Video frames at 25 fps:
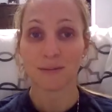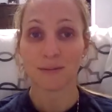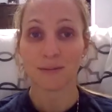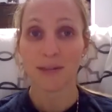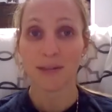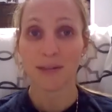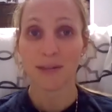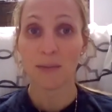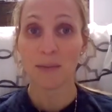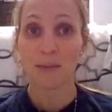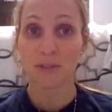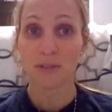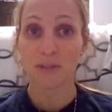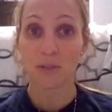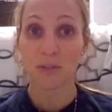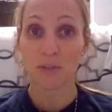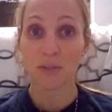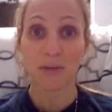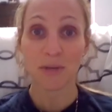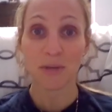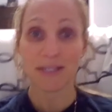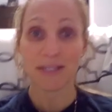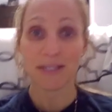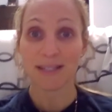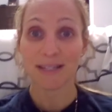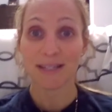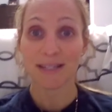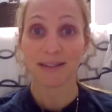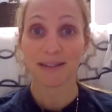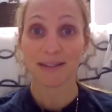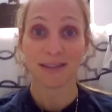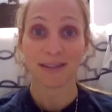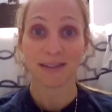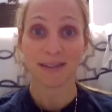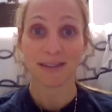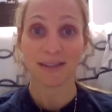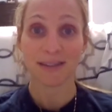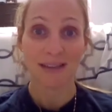Yep, super easy.
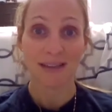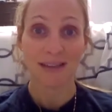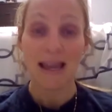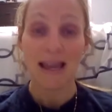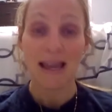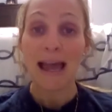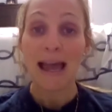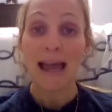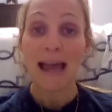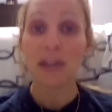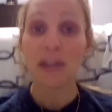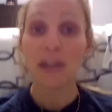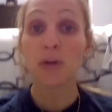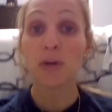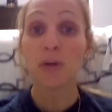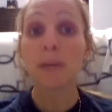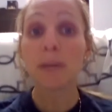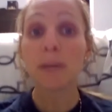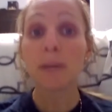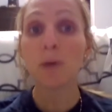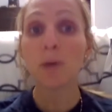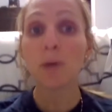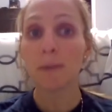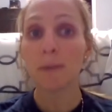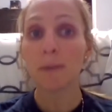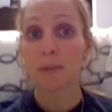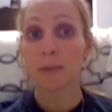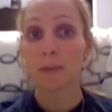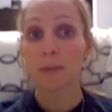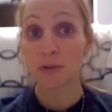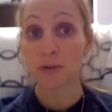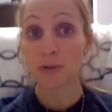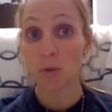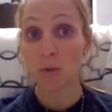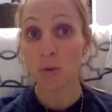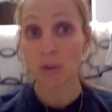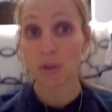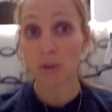And you can put people's
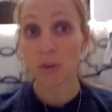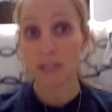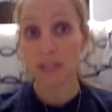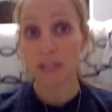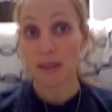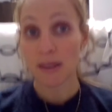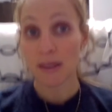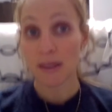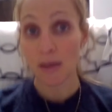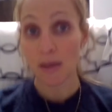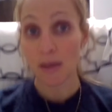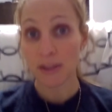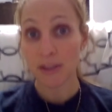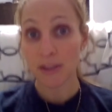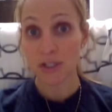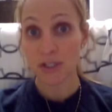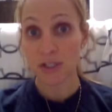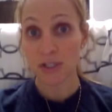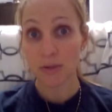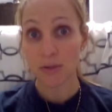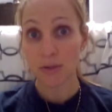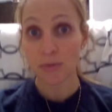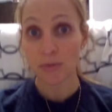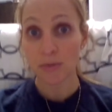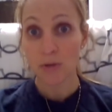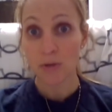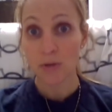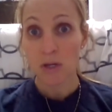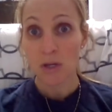orders in that way too.